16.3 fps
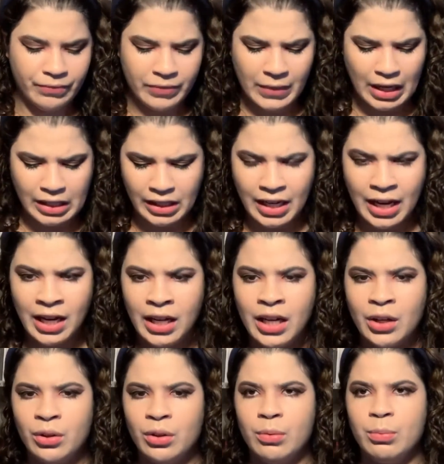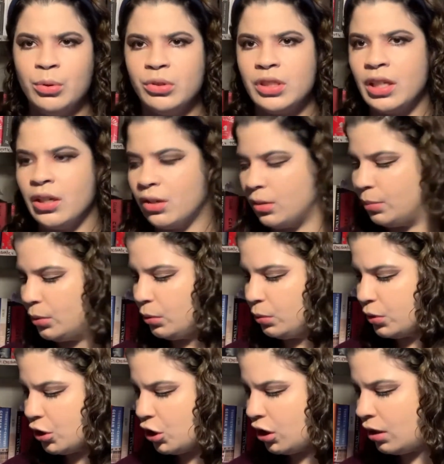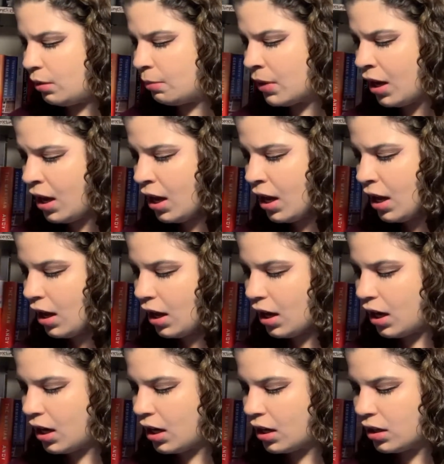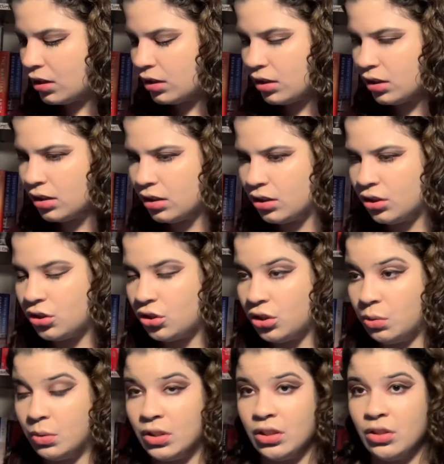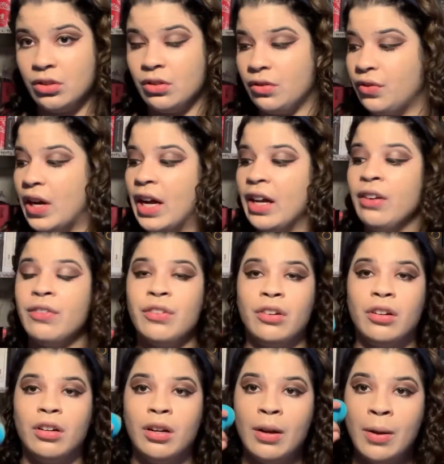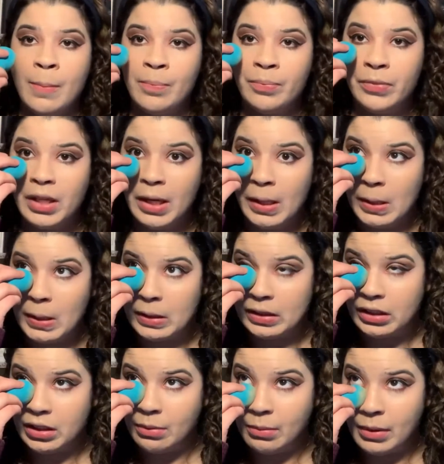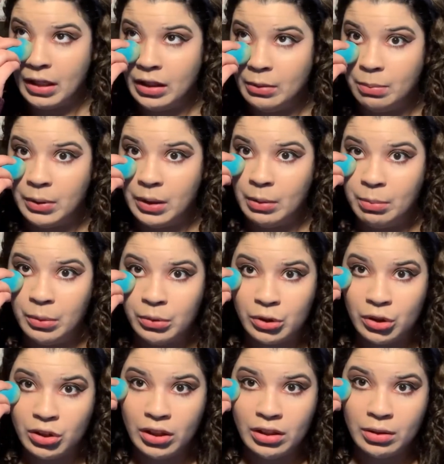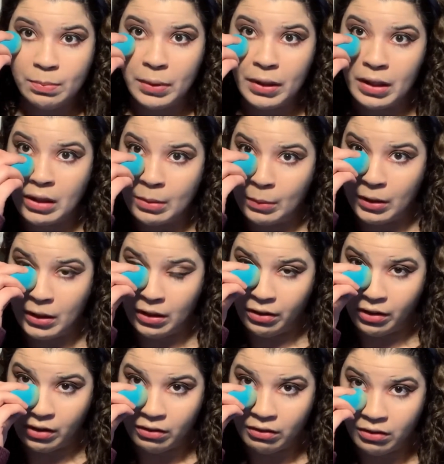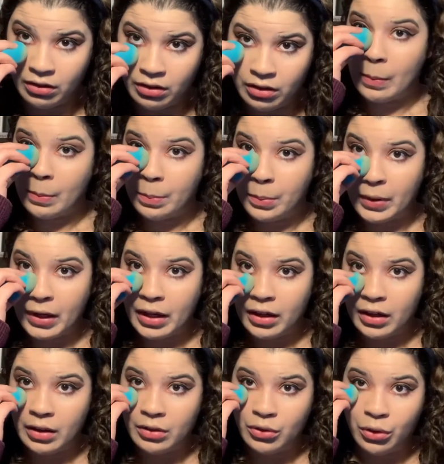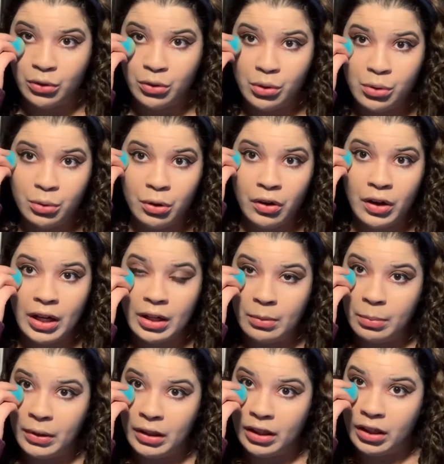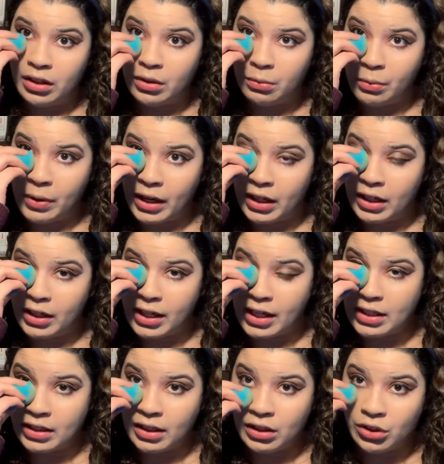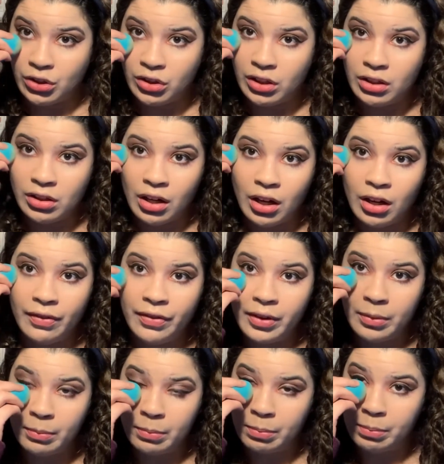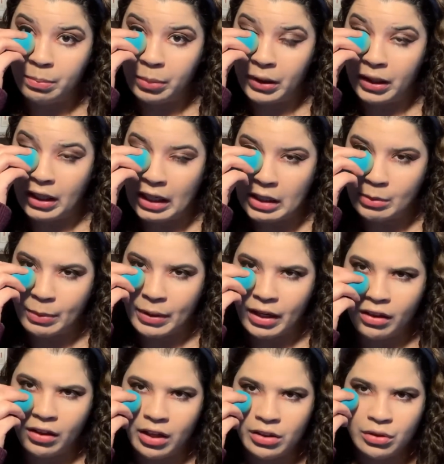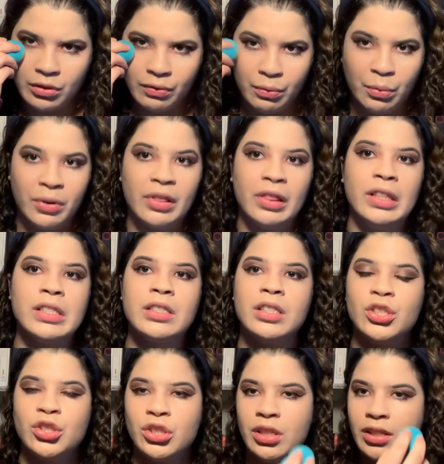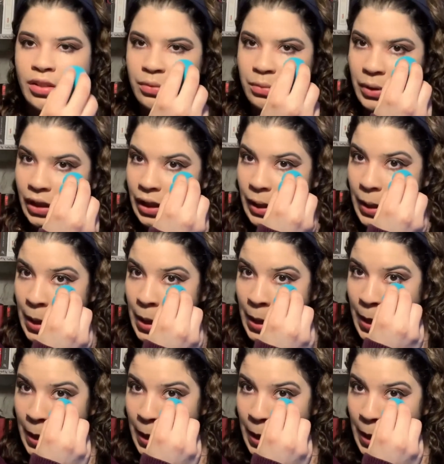a terrible, terrible regime, and she was a survivor, and to many people she's become a hero. But due to her inability to recognize this, she's often plagued by thoughts of worthlessness. She doesn't really